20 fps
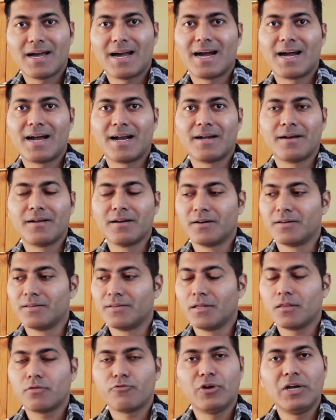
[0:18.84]
and
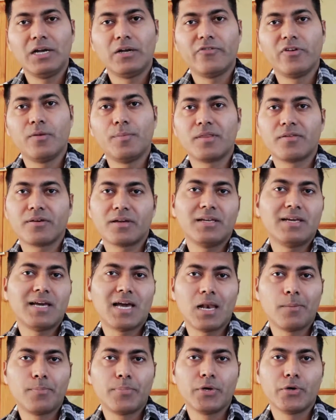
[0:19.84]
this field will basically
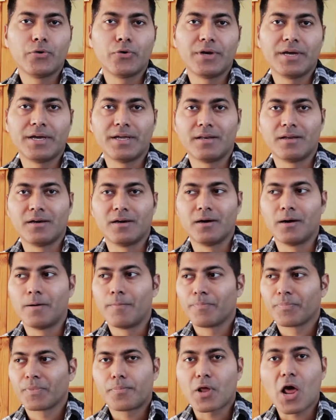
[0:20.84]
help you in
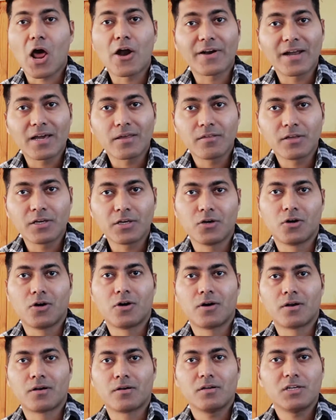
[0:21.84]
prioritizing
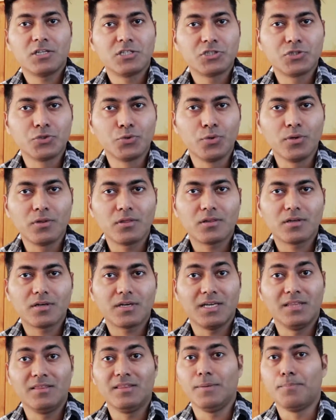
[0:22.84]
your issues
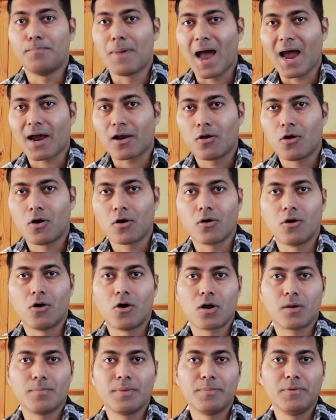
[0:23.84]
in the backlog
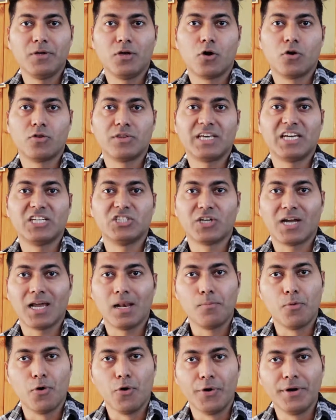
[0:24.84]
or maybe on the
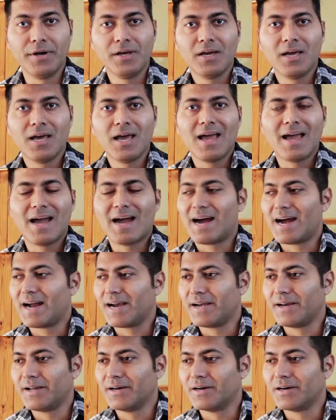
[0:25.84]
agile board.
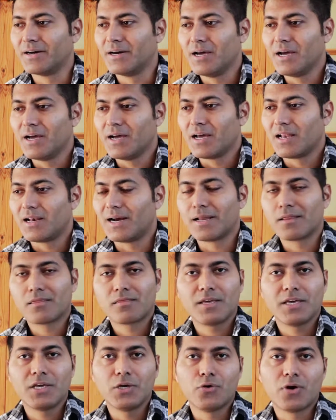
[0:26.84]
And let us
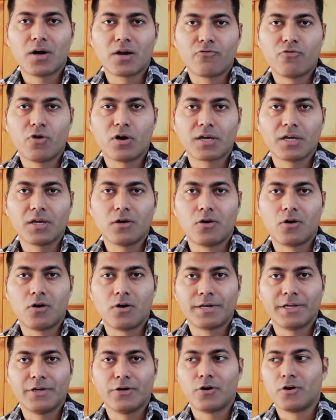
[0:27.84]
say you are working
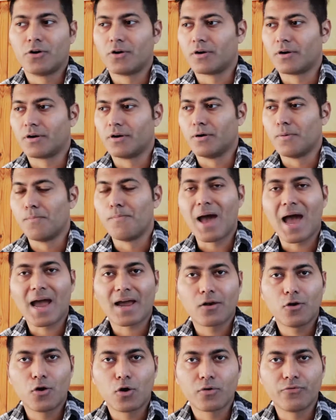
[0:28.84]
on your
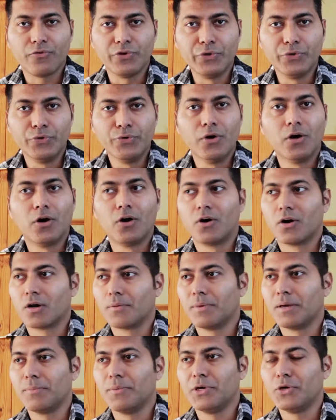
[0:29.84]
backlog view, or
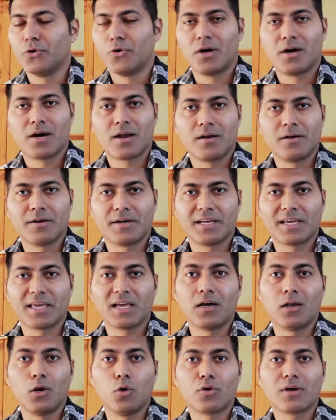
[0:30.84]
maybe you are
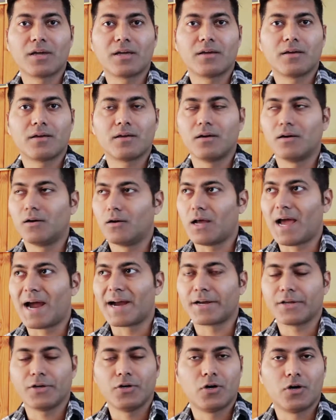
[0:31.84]
taking a look
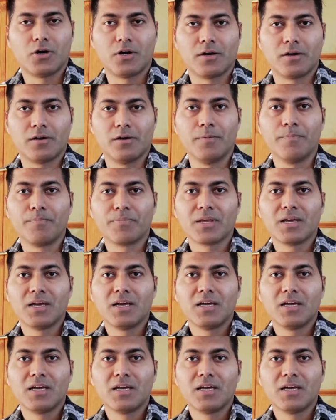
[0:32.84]
at your